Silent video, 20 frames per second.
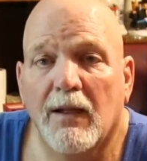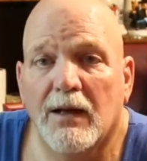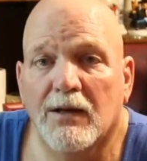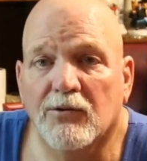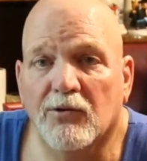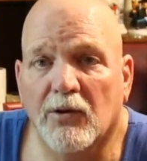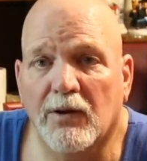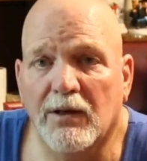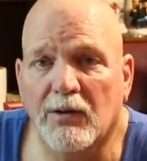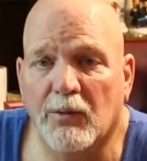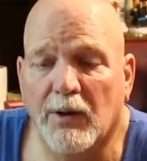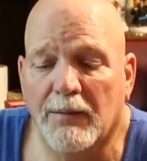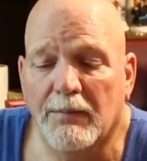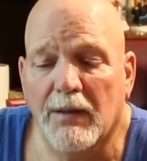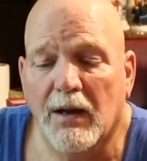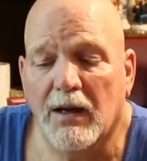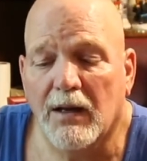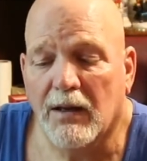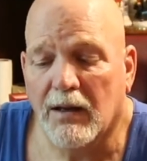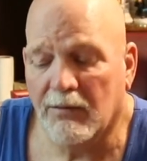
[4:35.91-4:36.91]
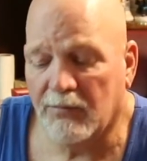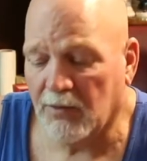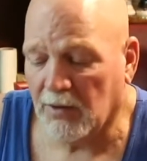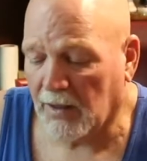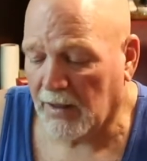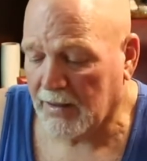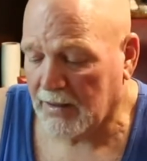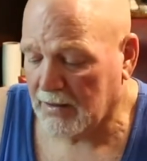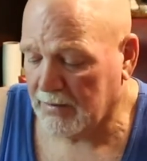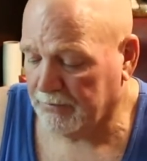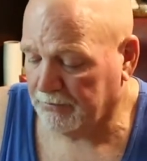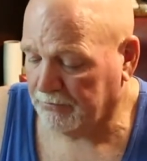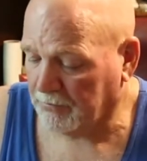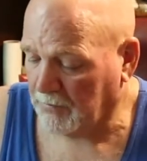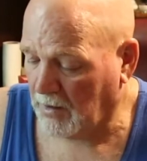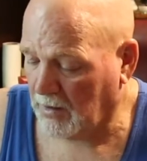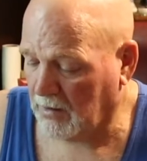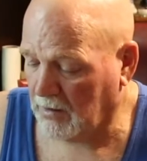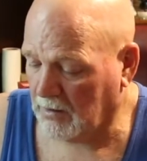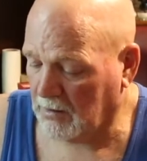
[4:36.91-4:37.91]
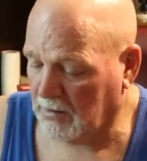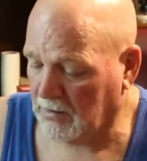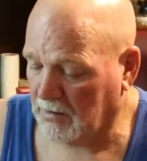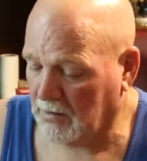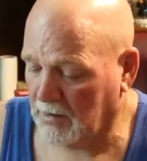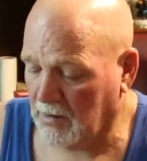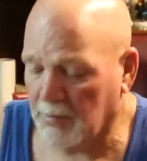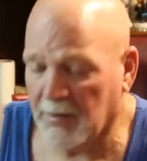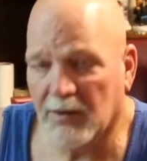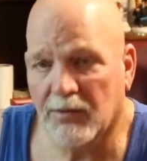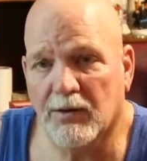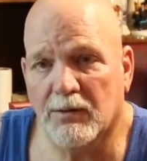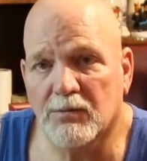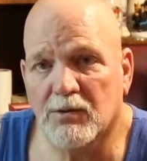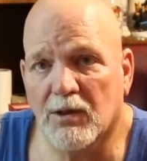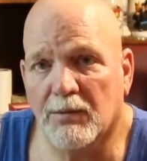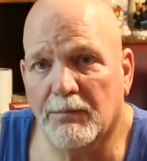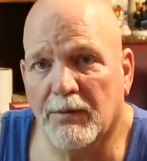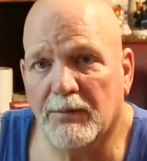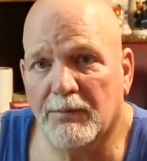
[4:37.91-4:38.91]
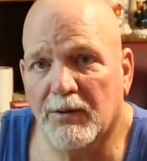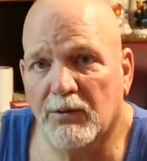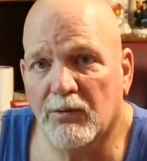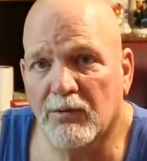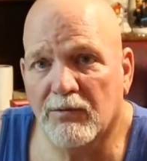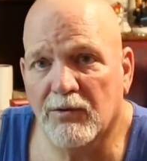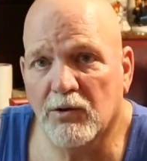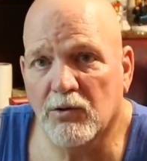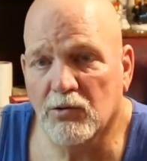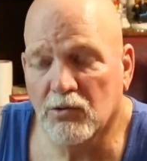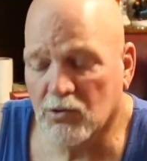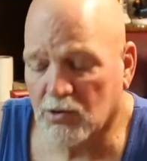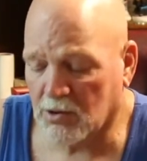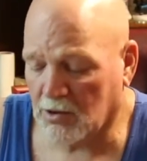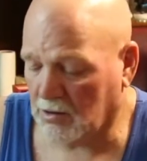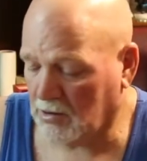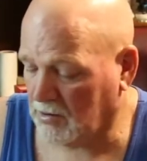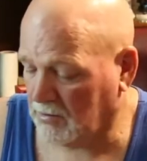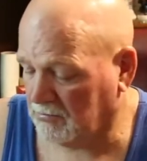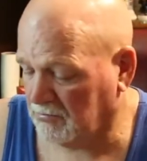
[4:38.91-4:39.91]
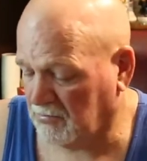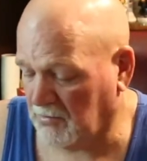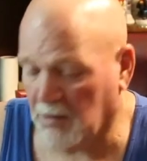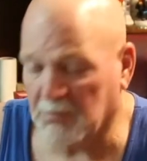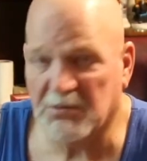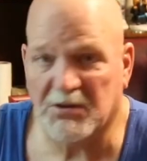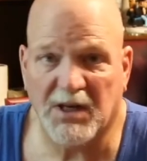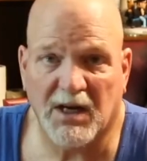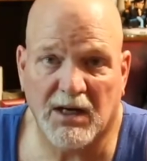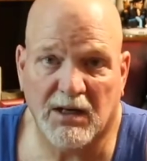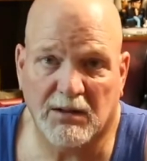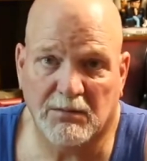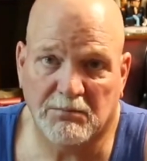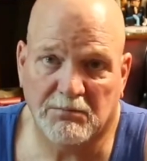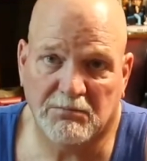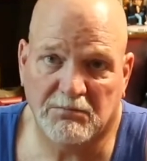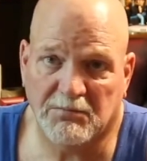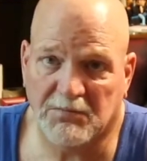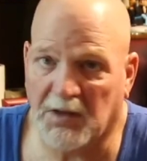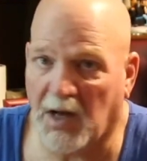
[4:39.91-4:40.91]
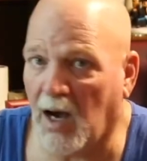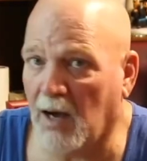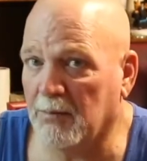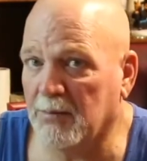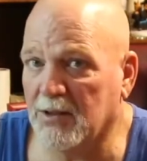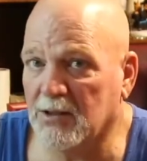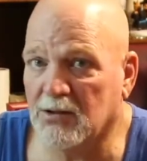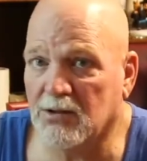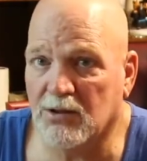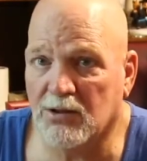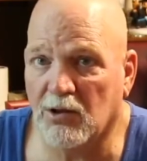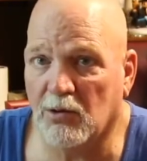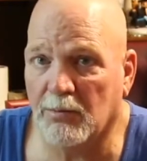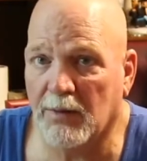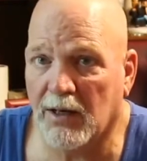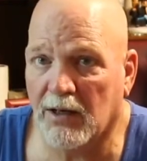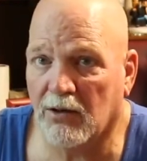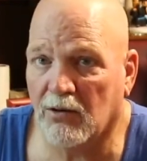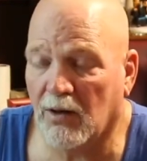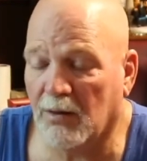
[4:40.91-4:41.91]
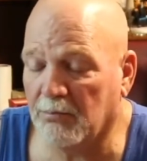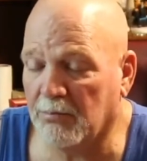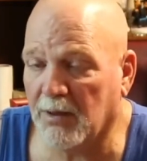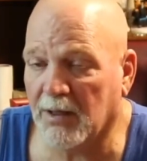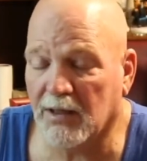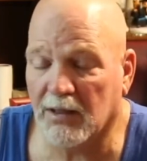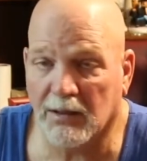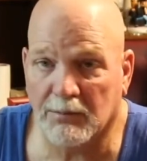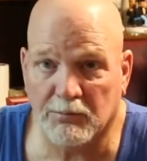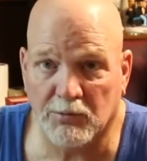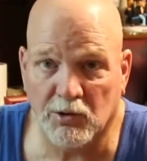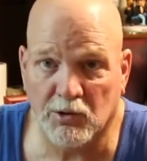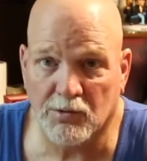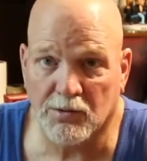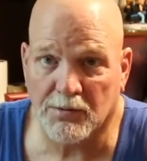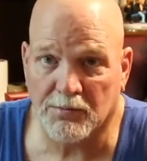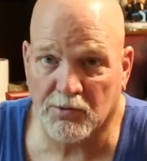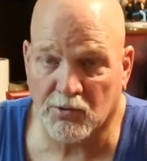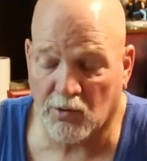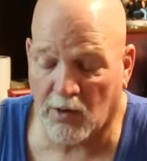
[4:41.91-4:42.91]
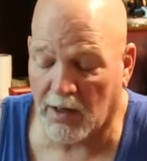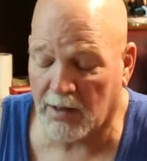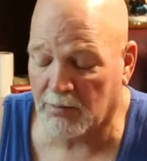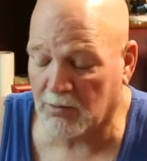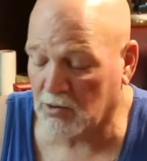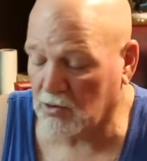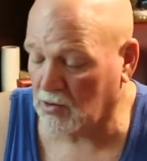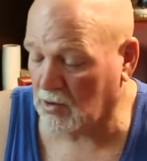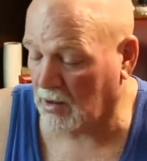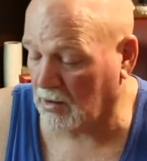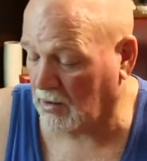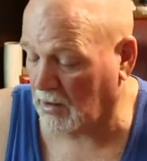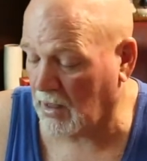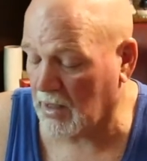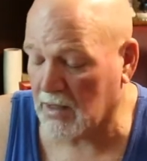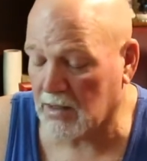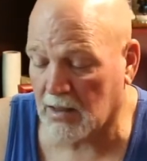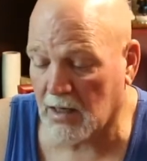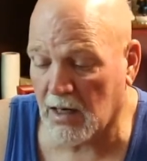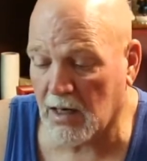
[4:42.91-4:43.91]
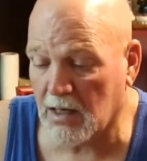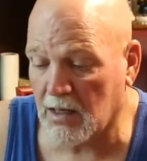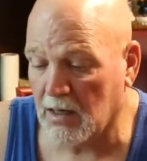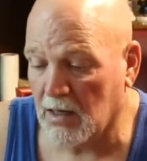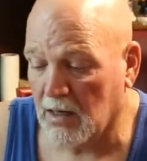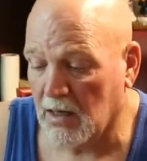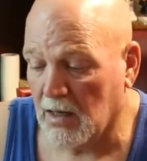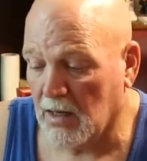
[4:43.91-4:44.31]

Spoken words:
So anyway, if you like it, give me a thumbs up on my reviews, thumbs down, comments, it don't matter. I'm picking up new subscribers. I like that.